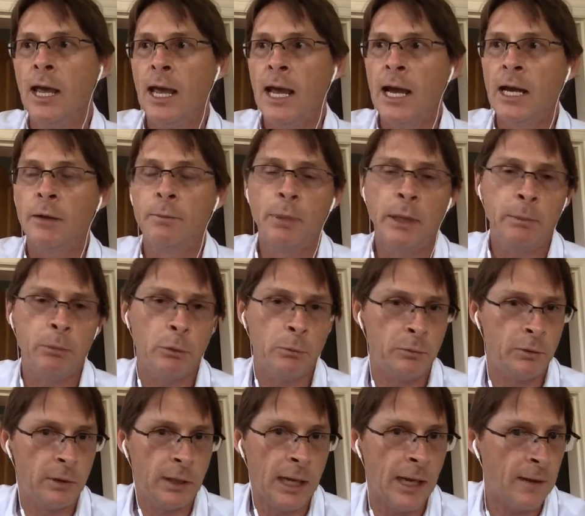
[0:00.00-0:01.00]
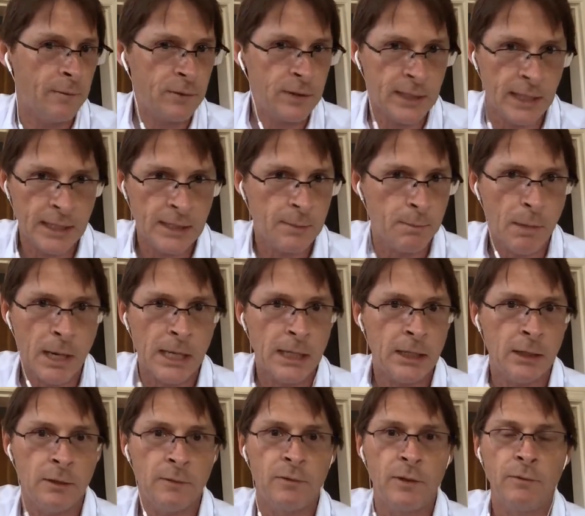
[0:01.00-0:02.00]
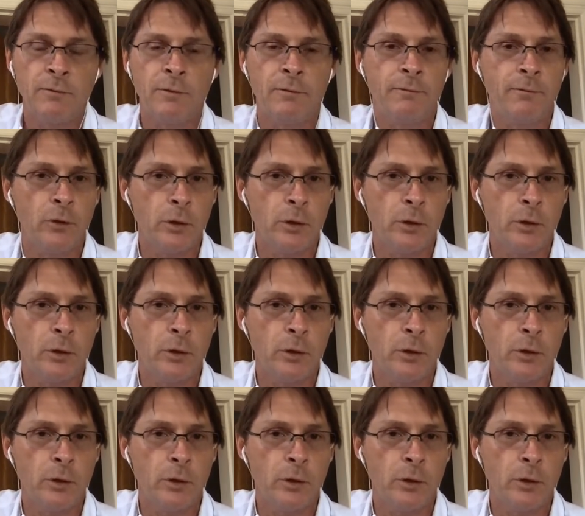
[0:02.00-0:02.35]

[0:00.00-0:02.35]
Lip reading: How do people have sense making of different